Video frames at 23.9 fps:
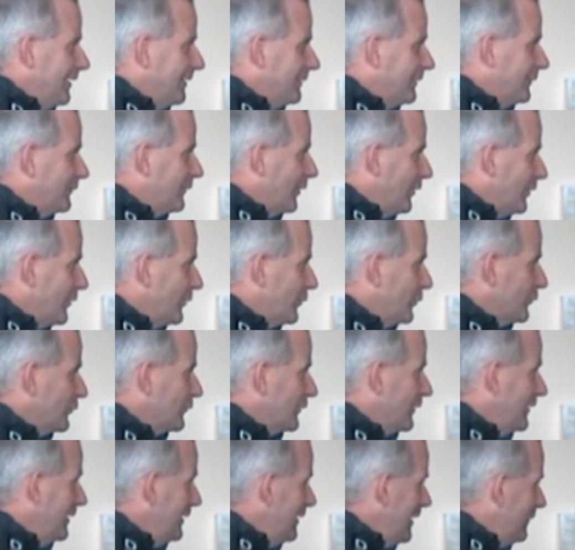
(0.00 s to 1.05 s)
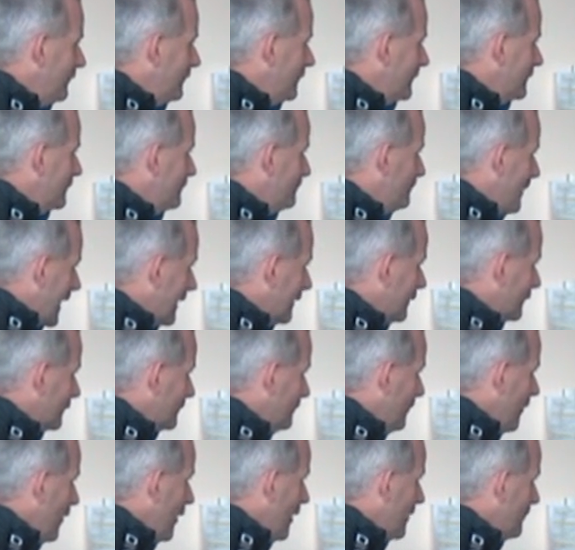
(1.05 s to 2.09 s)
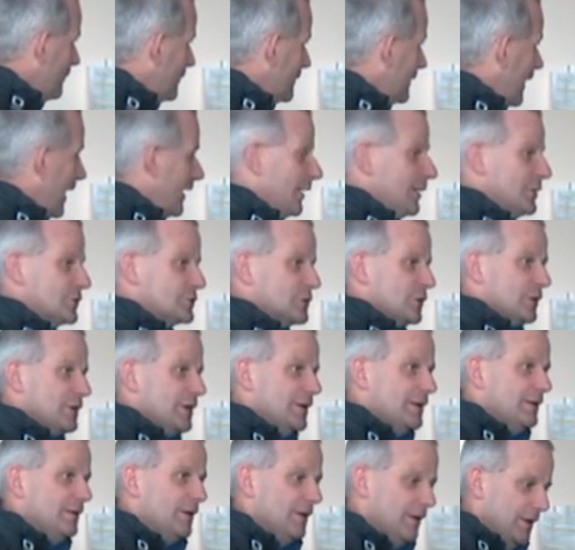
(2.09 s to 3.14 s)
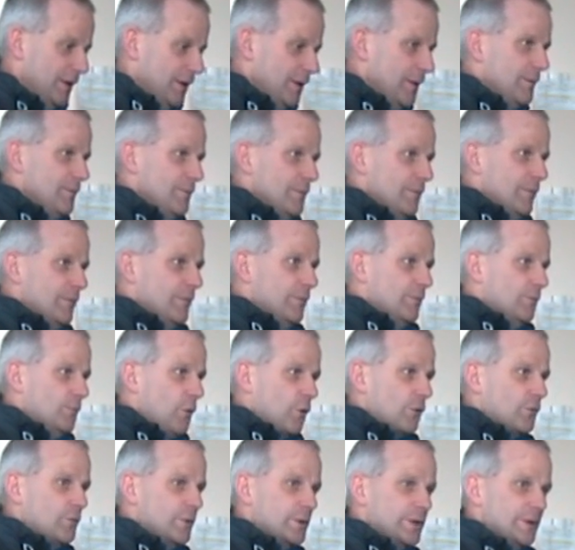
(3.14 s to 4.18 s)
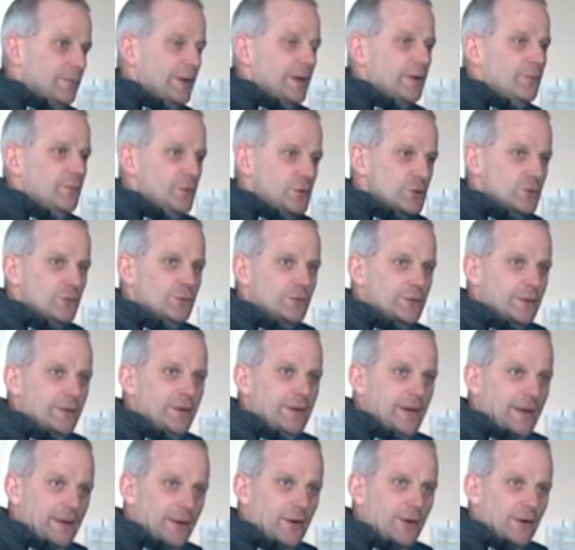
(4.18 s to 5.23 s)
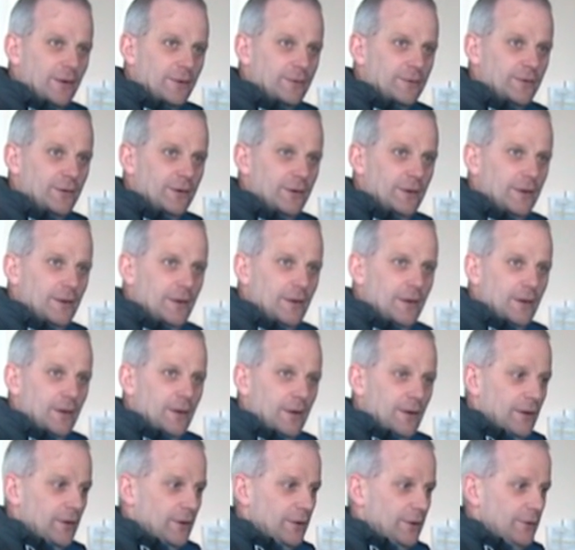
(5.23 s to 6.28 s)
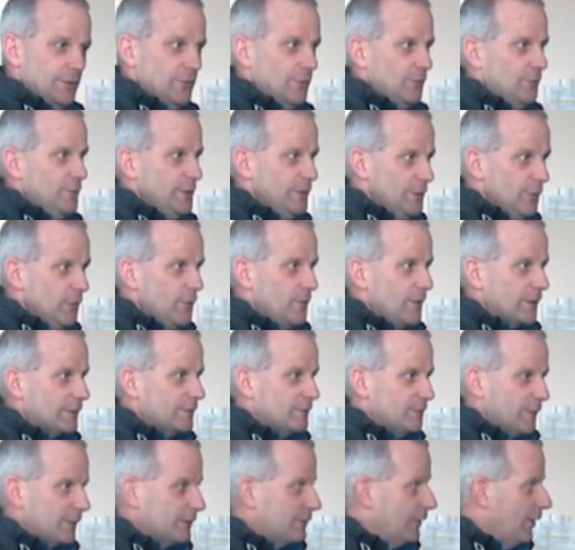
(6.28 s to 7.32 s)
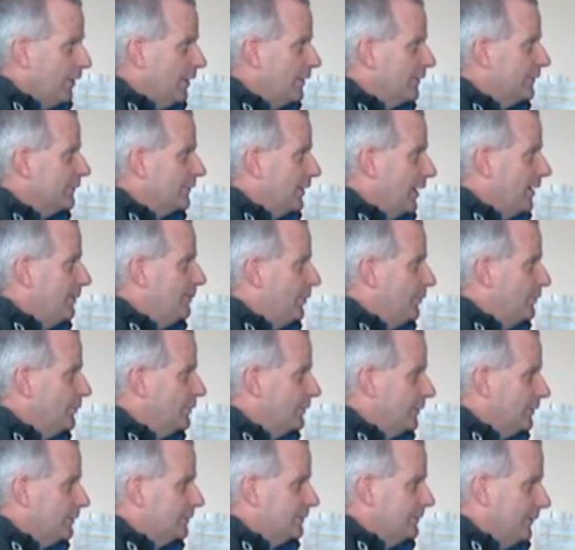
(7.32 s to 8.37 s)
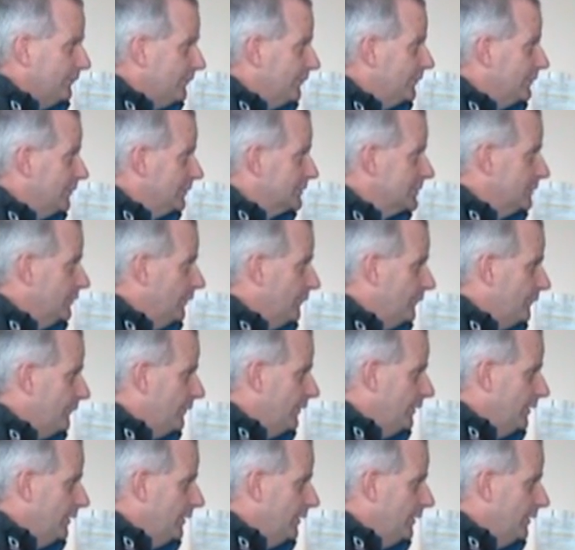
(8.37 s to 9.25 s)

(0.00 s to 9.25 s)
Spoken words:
desires and levels back to small, and I'll try and work with them like we should today in Ireland. You know, we know what Ireland's all about. It's difficult enough.